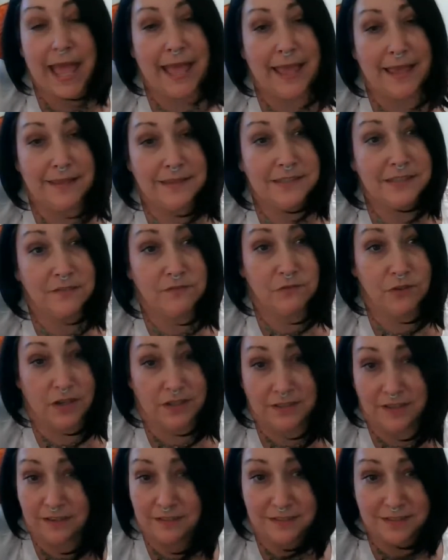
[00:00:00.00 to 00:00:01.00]
As of right
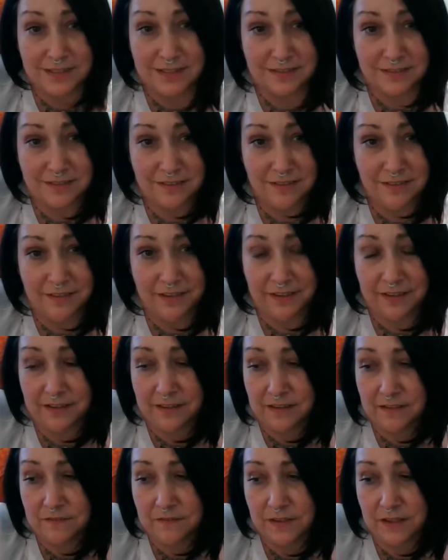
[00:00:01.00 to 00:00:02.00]
now, it does not
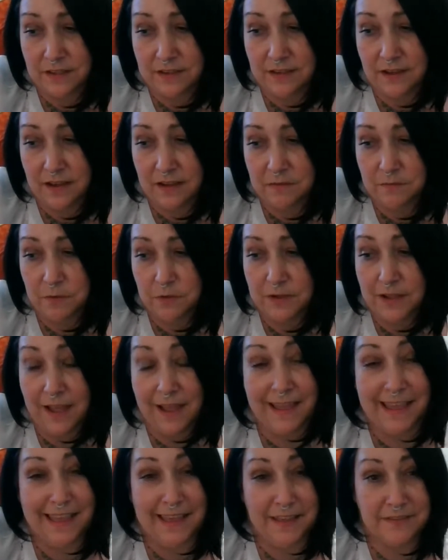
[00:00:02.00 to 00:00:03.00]
have a guidebook. I
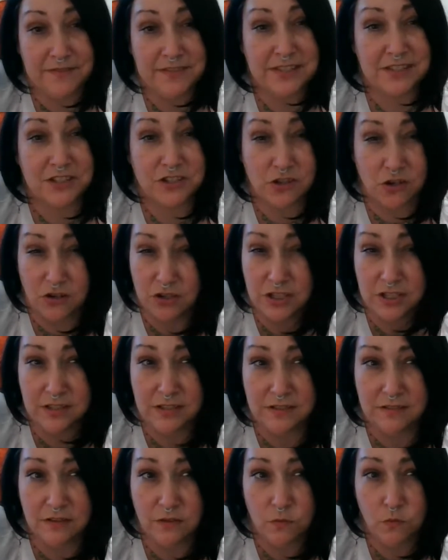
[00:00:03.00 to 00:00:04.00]
have
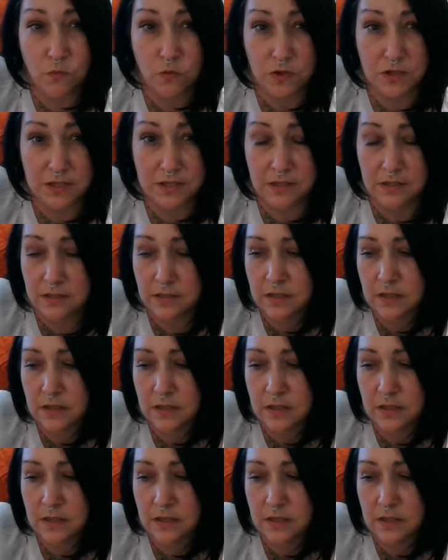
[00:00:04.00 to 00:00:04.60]
started one.